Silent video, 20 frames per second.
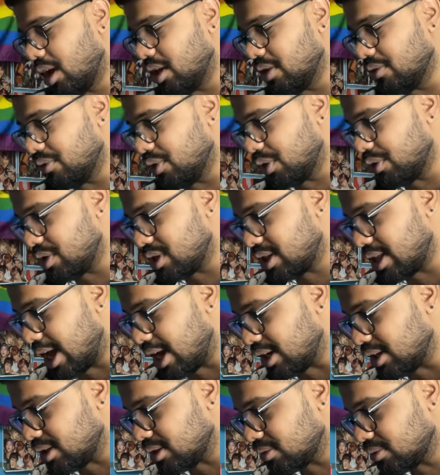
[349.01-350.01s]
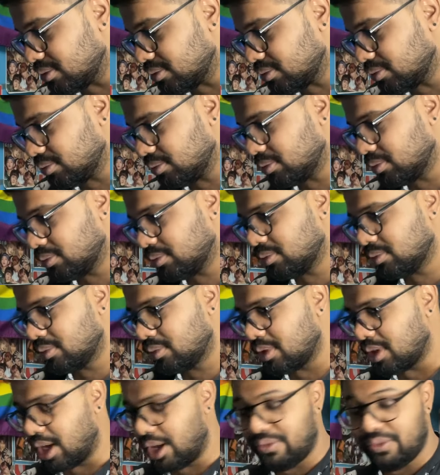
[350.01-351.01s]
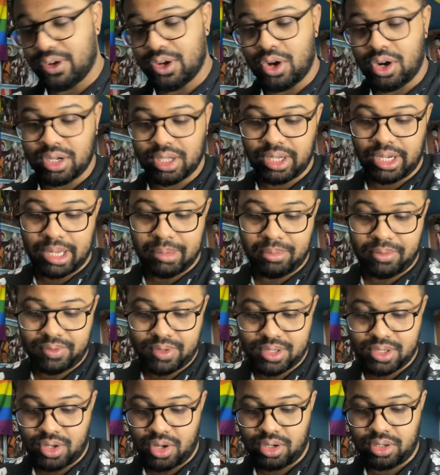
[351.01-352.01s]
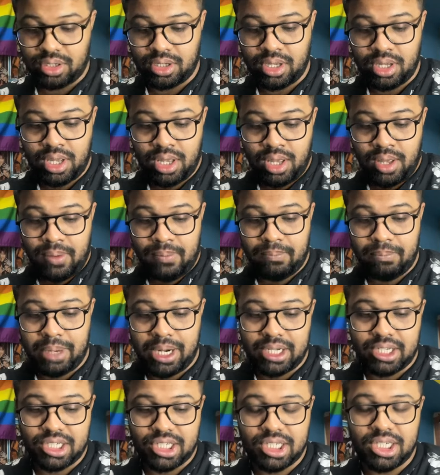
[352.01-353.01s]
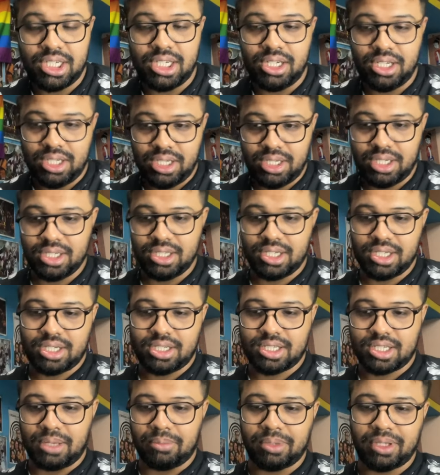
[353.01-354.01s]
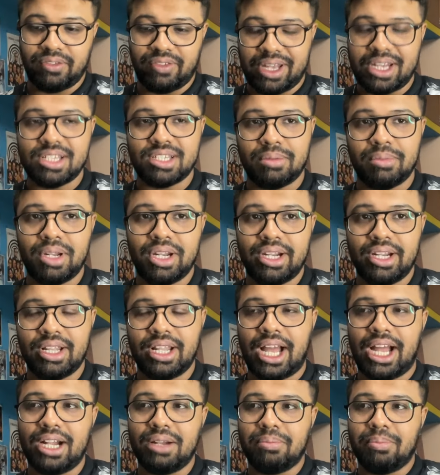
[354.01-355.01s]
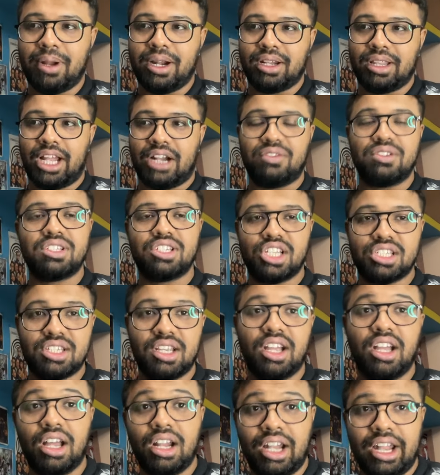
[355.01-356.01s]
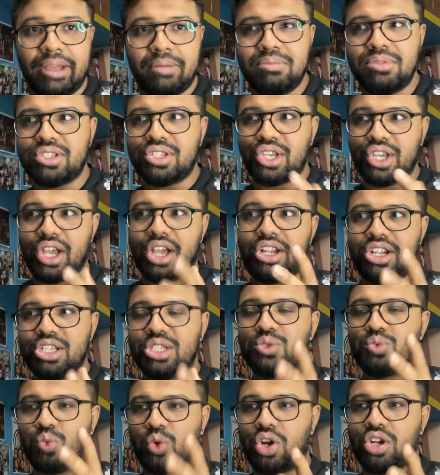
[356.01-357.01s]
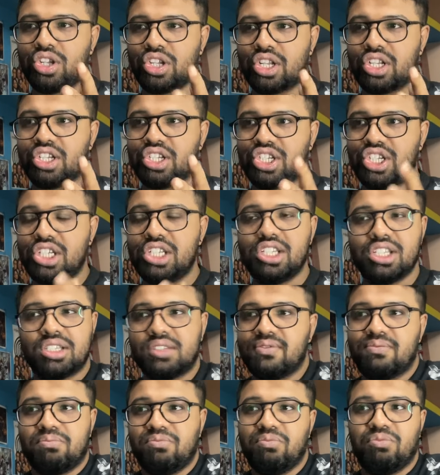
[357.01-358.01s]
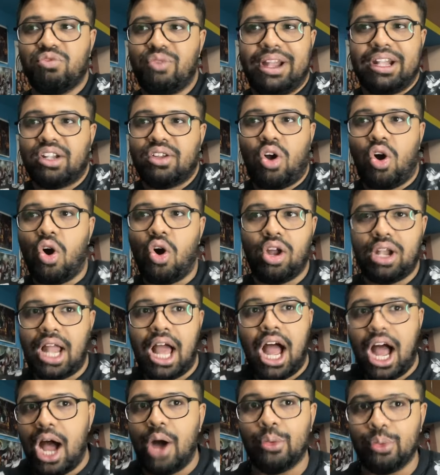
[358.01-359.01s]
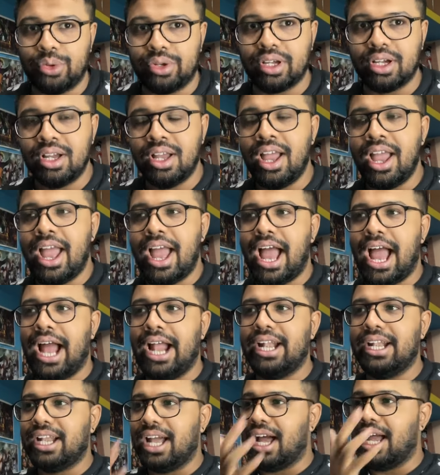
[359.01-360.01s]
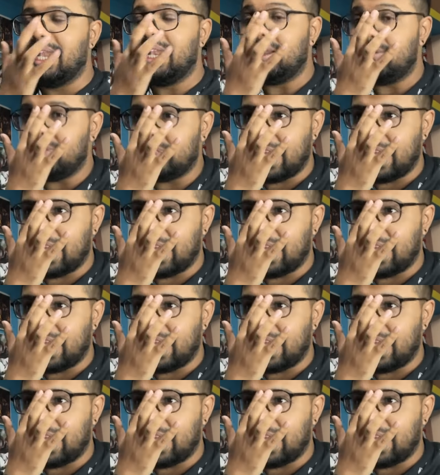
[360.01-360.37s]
what was that? I forgot the name of the song, but she did something very similar in that. But that was just a glimpse. Here is what she just went all out. And I love